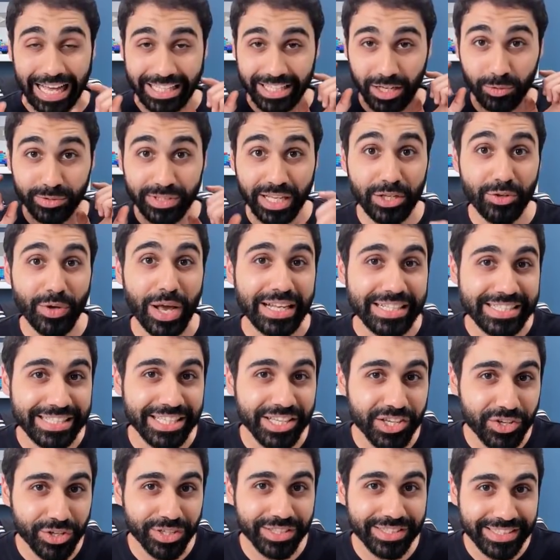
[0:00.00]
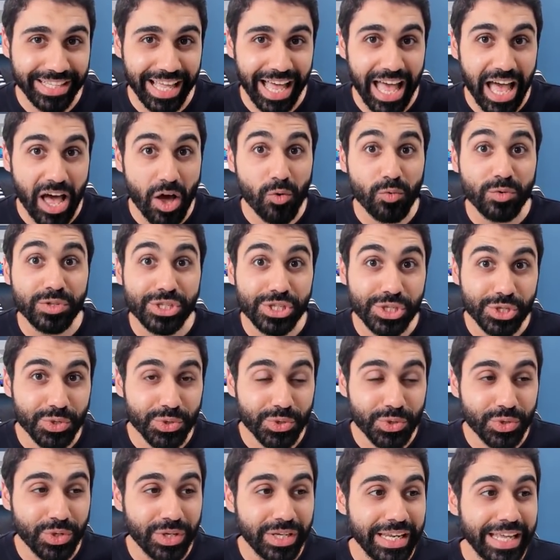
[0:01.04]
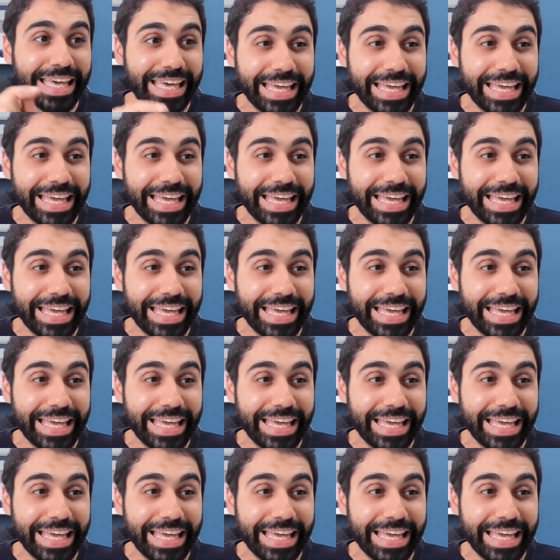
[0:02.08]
And I will tell you a secret now, soon